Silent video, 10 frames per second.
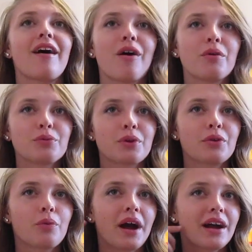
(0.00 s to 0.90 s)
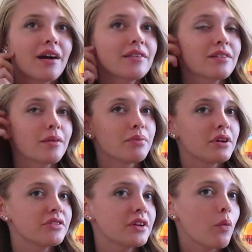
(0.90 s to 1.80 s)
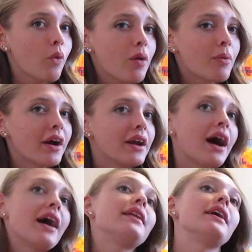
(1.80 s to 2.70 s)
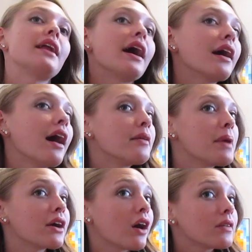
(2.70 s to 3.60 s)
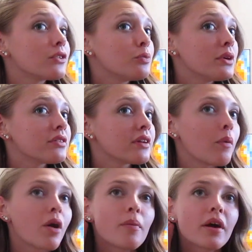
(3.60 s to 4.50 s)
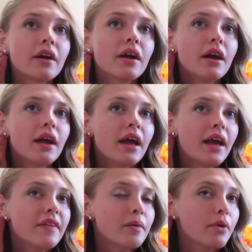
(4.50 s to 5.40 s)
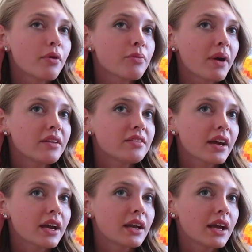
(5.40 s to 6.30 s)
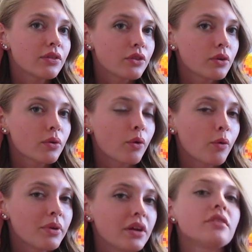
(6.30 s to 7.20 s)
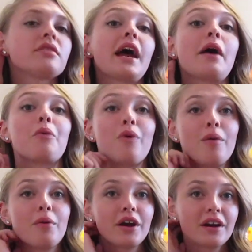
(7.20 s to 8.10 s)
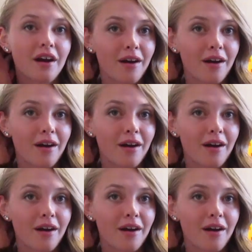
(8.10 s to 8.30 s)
always wondered why I got some pierced at Walmart. I did. I got my cartilage pierced at Walmart, and then both my second and third hole pierced at Walmart.